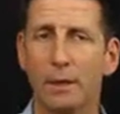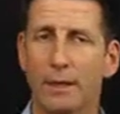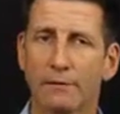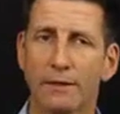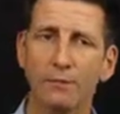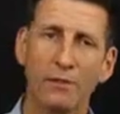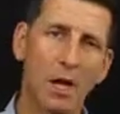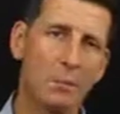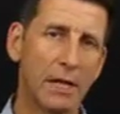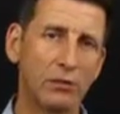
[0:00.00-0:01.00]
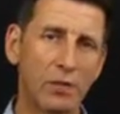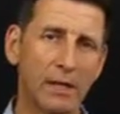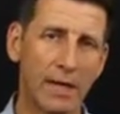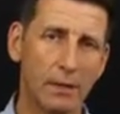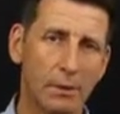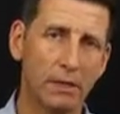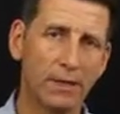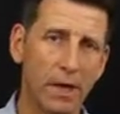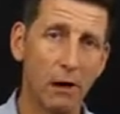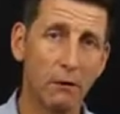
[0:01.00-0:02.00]
Now, self-determination and
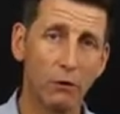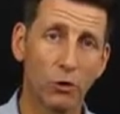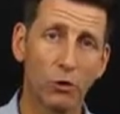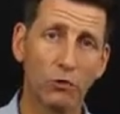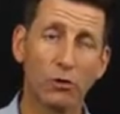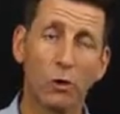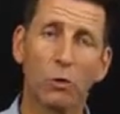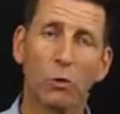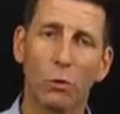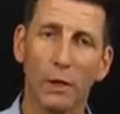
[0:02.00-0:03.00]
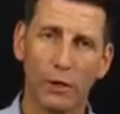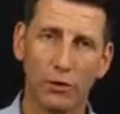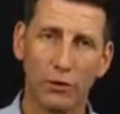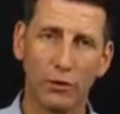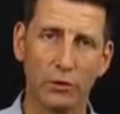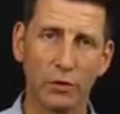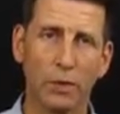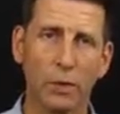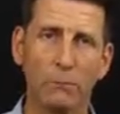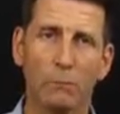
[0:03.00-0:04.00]
accountability are of course all well and good,
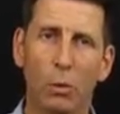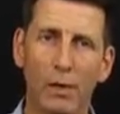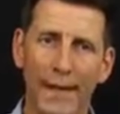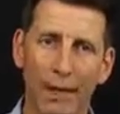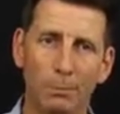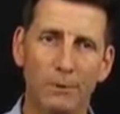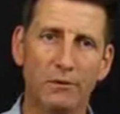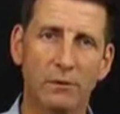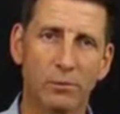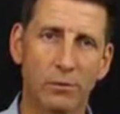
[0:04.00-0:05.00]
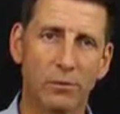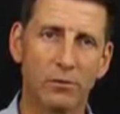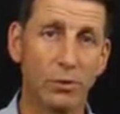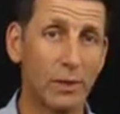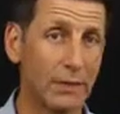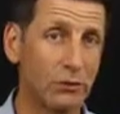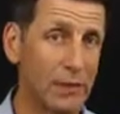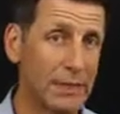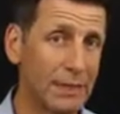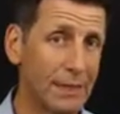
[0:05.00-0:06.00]
but what help and support do you each
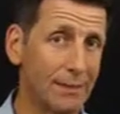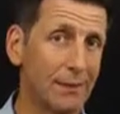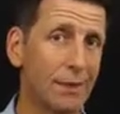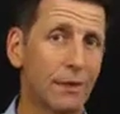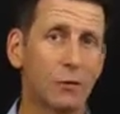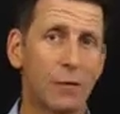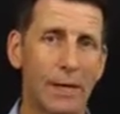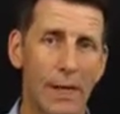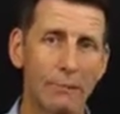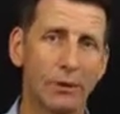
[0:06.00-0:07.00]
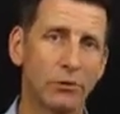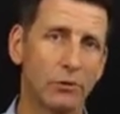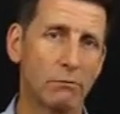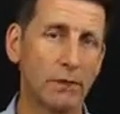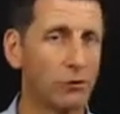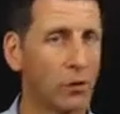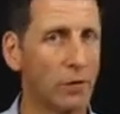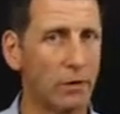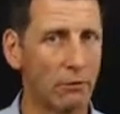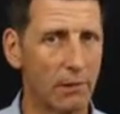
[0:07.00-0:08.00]
need to enable you to reach your
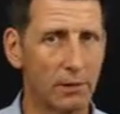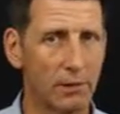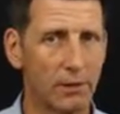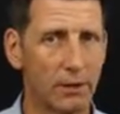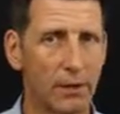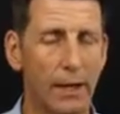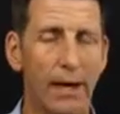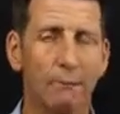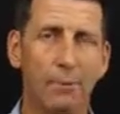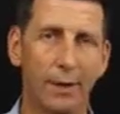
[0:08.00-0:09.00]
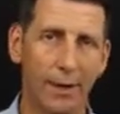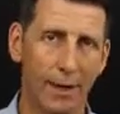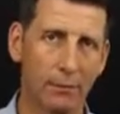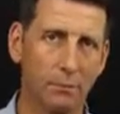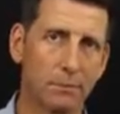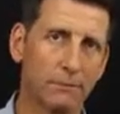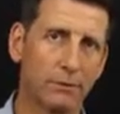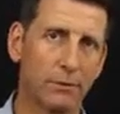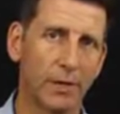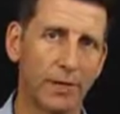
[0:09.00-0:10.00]
own agreements and be accountable
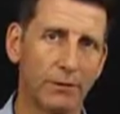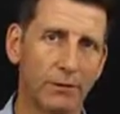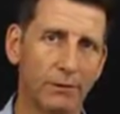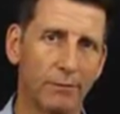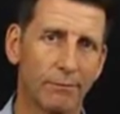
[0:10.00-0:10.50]
for this?